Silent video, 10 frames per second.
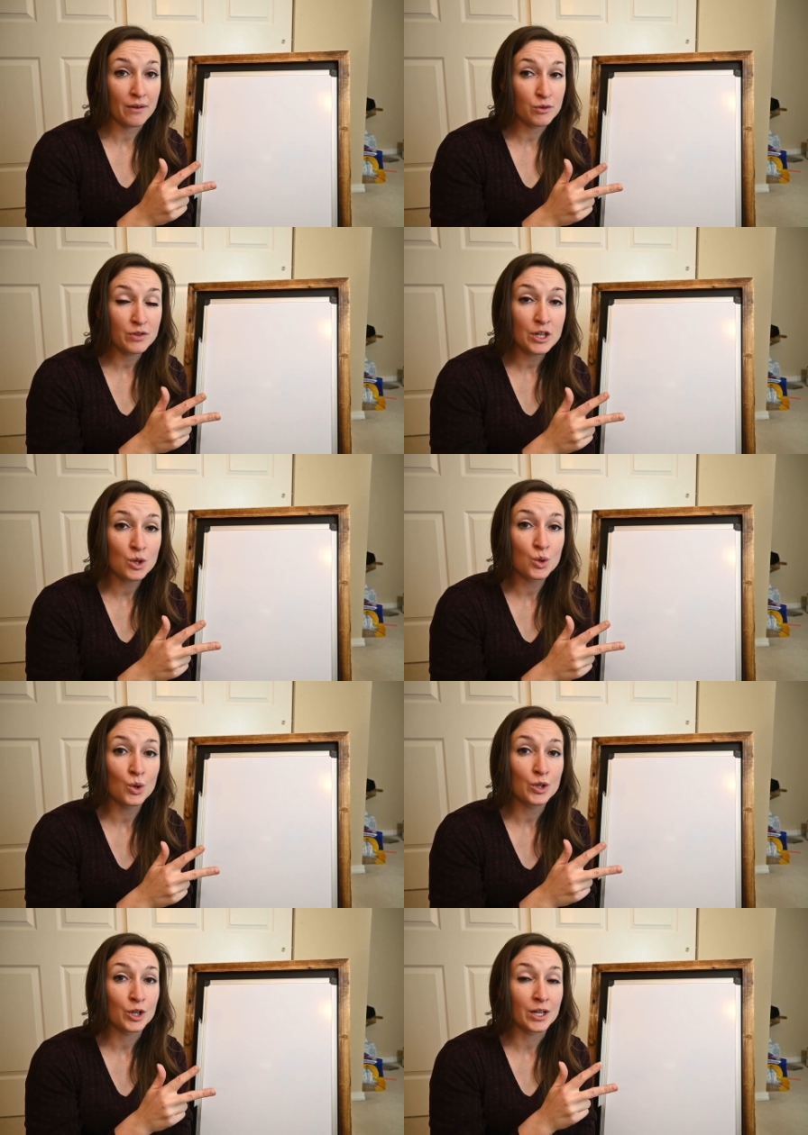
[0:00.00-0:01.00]
have a
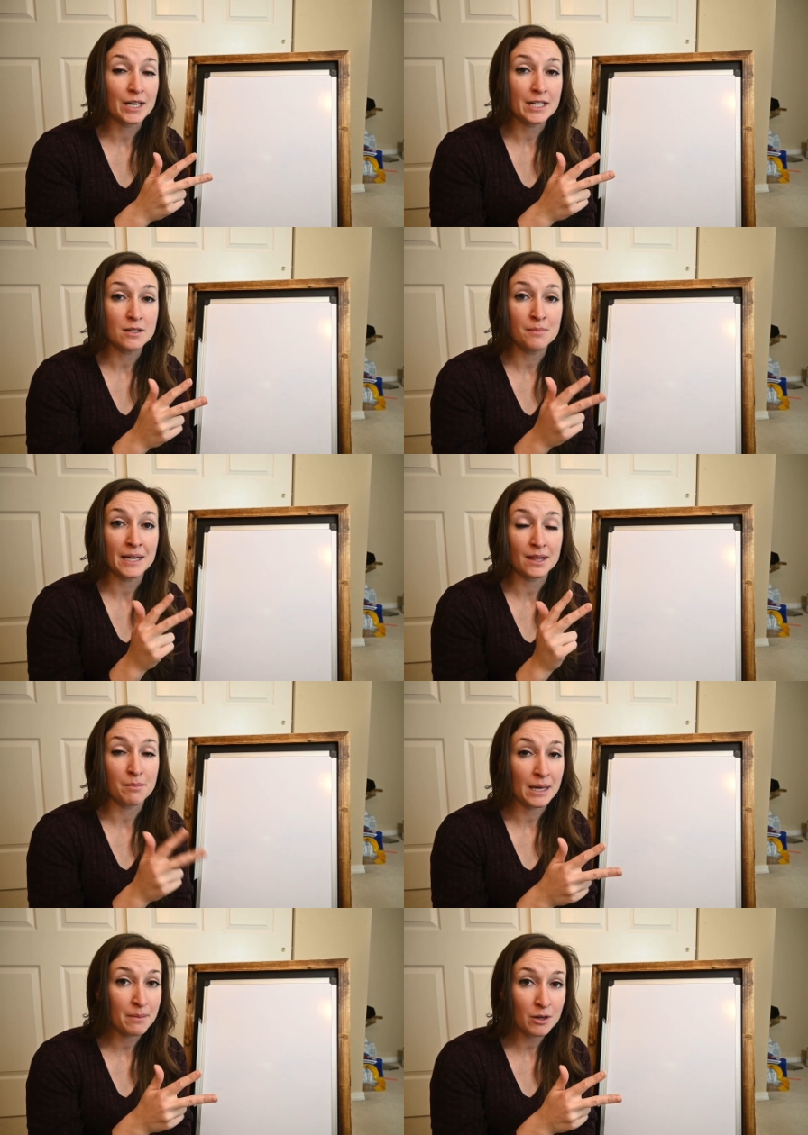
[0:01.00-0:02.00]
vehicle, you're going to need to make the
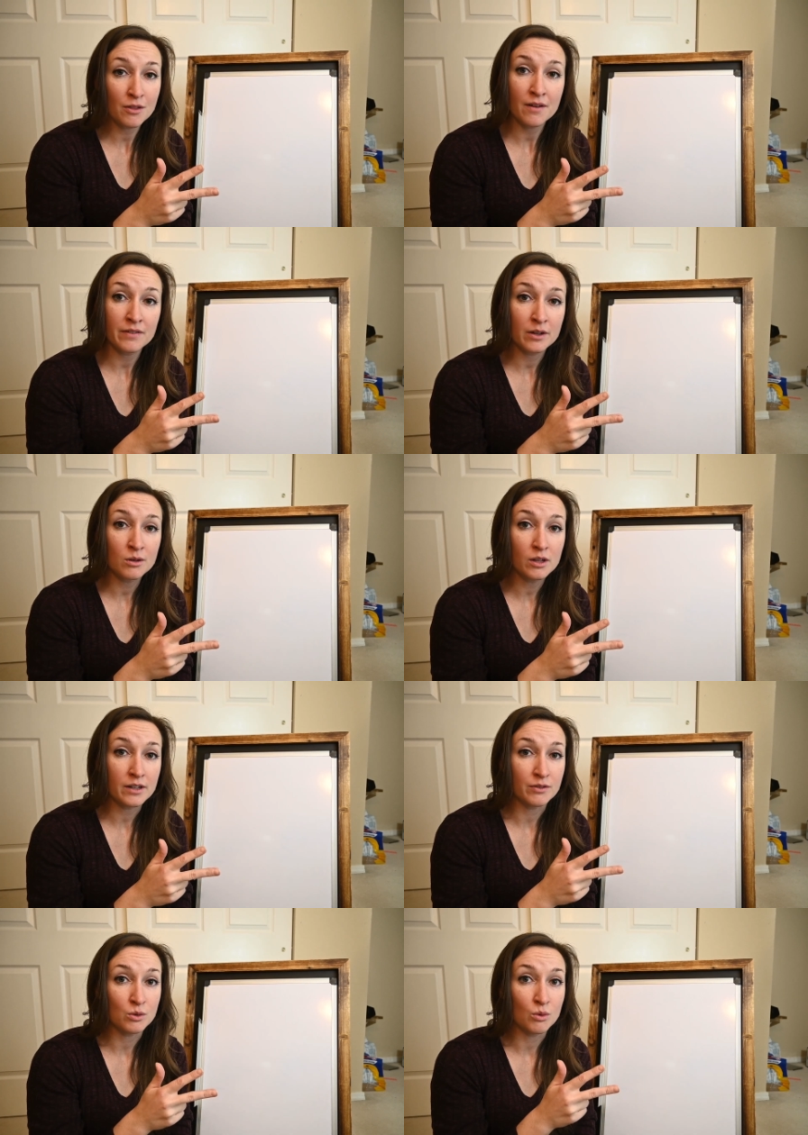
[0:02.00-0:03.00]
payment on that vehicle.
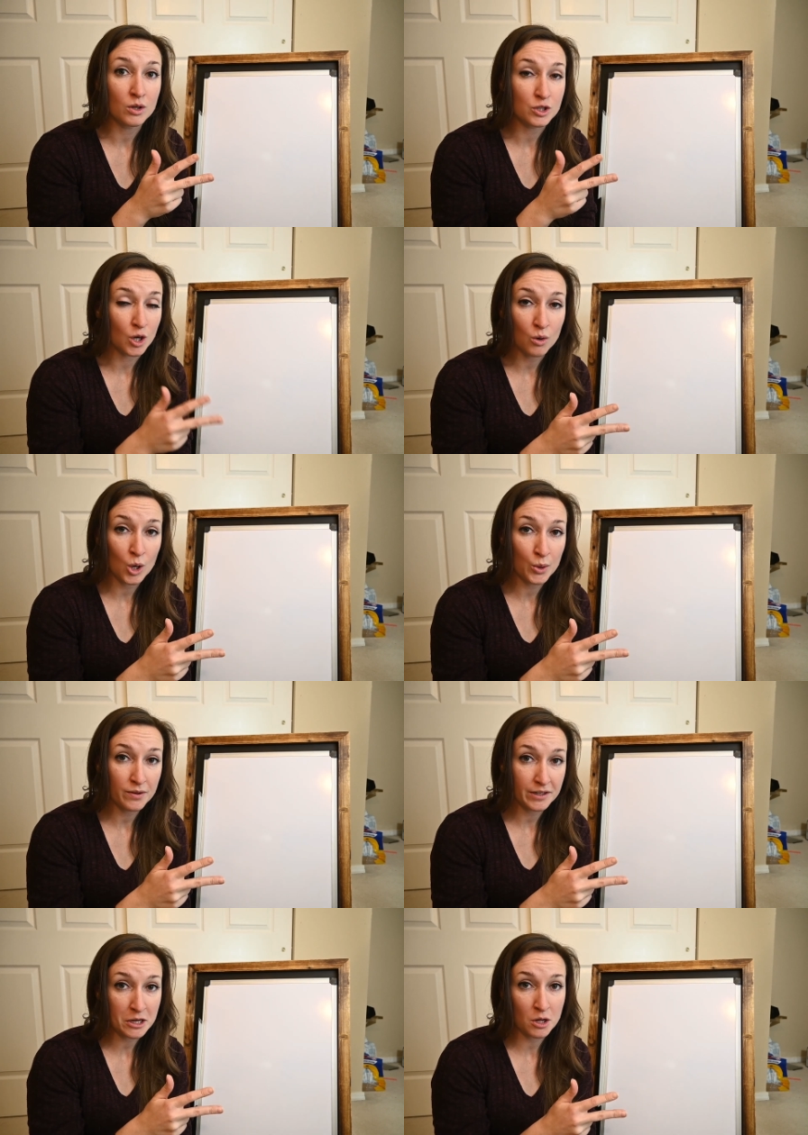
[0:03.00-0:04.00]
If you don't own the
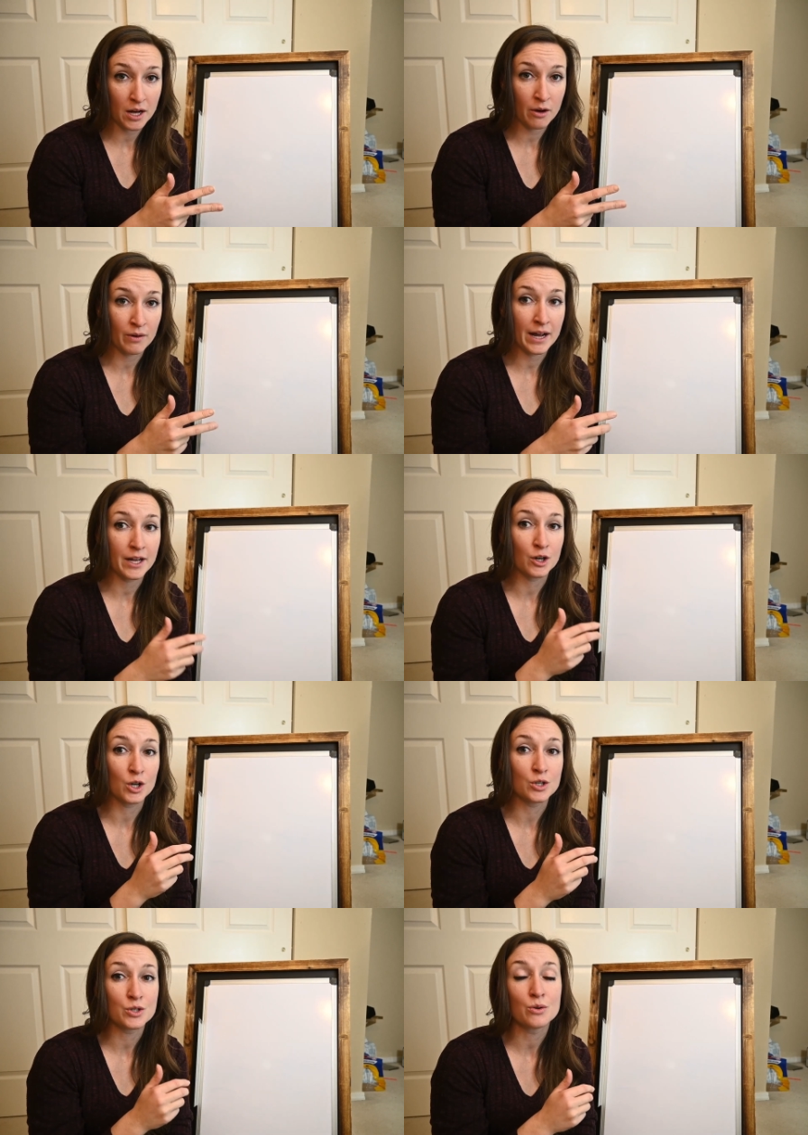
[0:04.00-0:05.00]
vehicle outright, you're
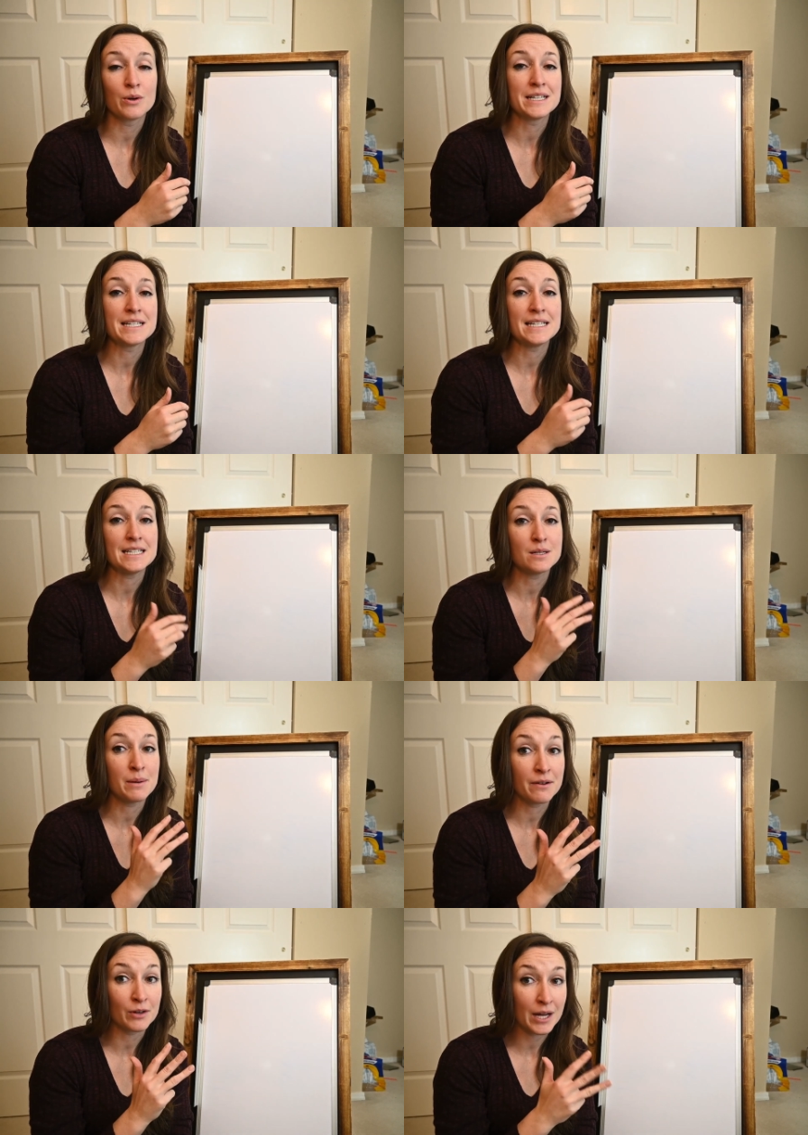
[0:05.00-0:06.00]
also going to need to
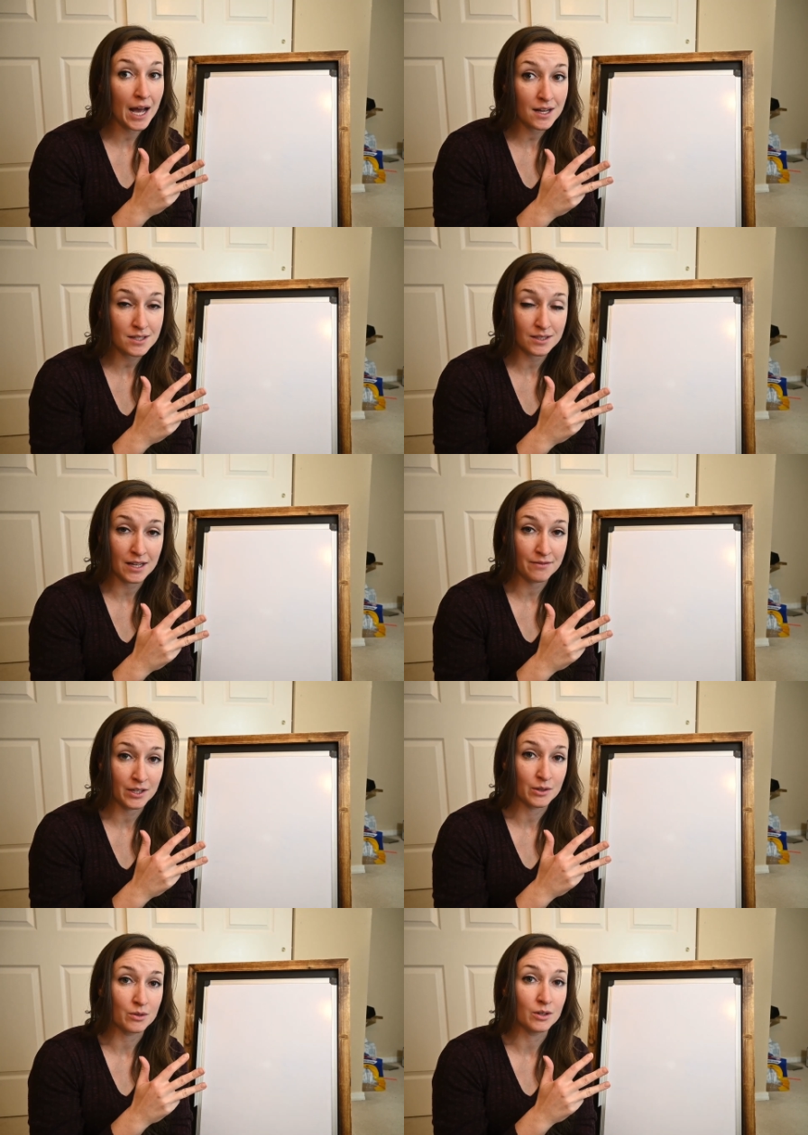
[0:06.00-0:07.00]
pay for gas on that
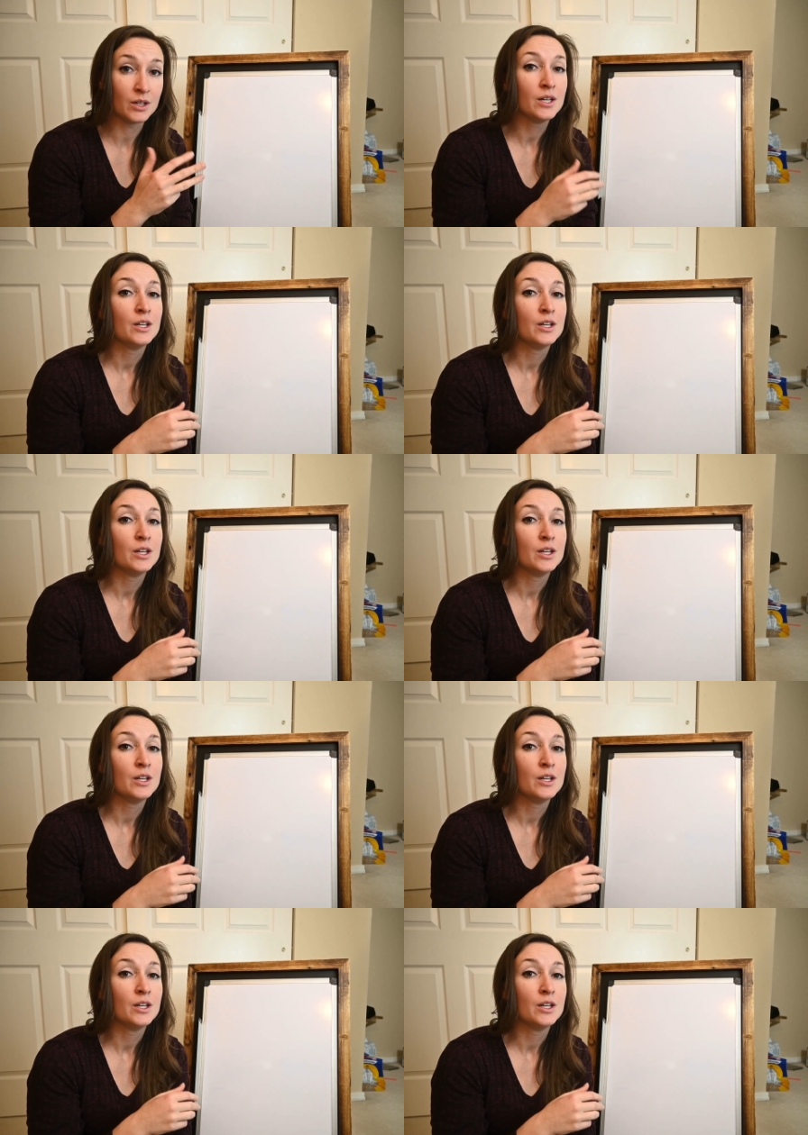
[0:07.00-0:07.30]
vehicle.